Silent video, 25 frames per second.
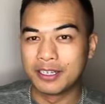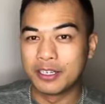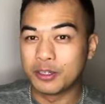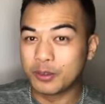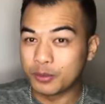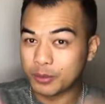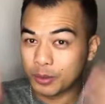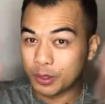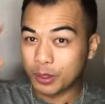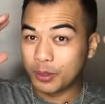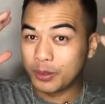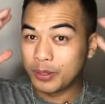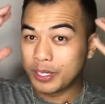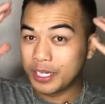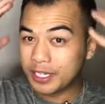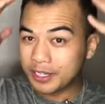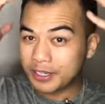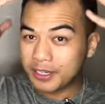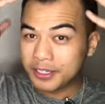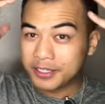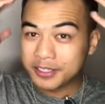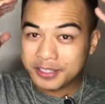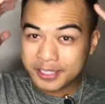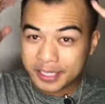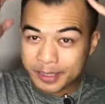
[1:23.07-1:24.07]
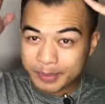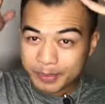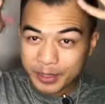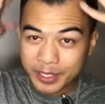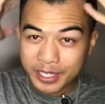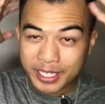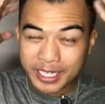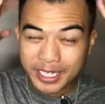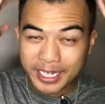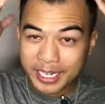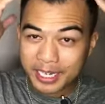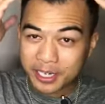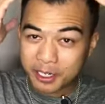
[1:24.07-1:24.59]
grow hair,
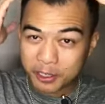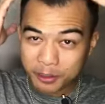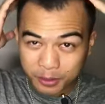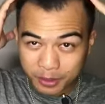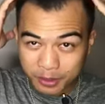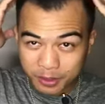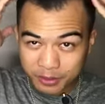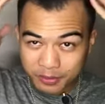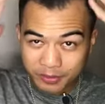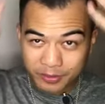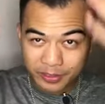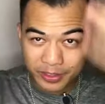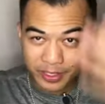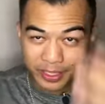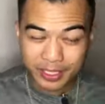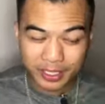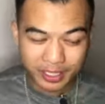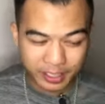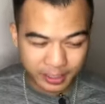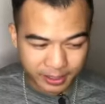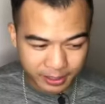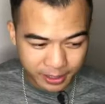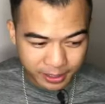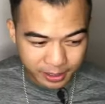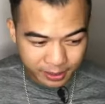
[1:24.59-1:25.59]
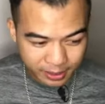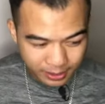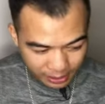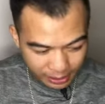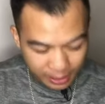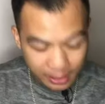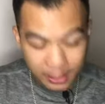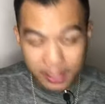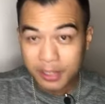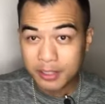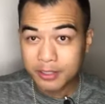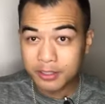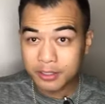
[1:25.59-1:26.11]
stimulate hair growth in the area?
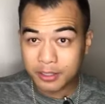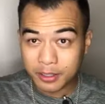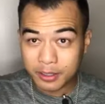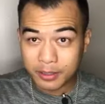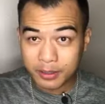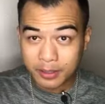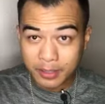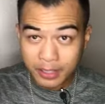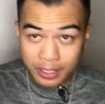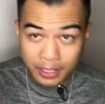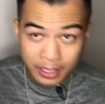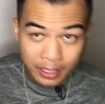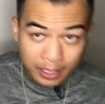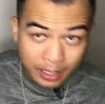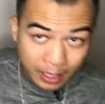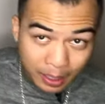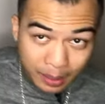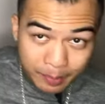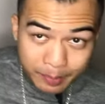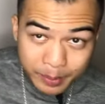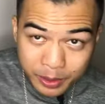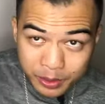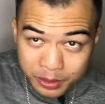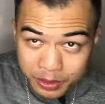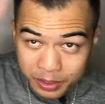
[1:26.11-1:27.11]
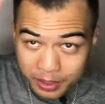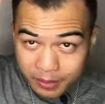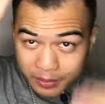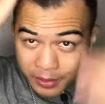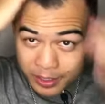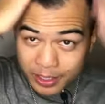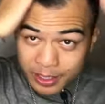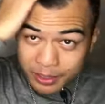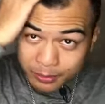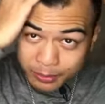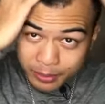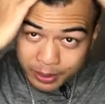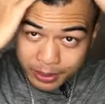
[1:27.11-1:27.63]
So I'm not sure if you
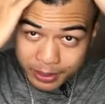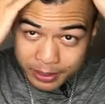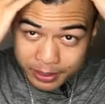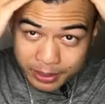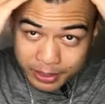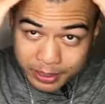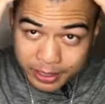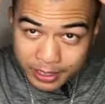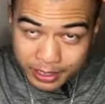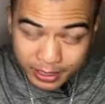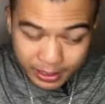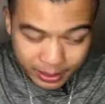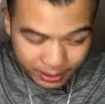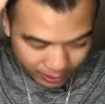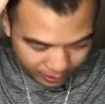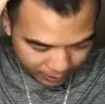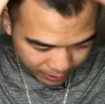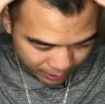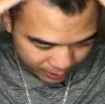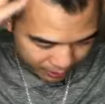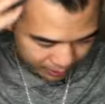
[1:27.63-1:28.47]
can really see,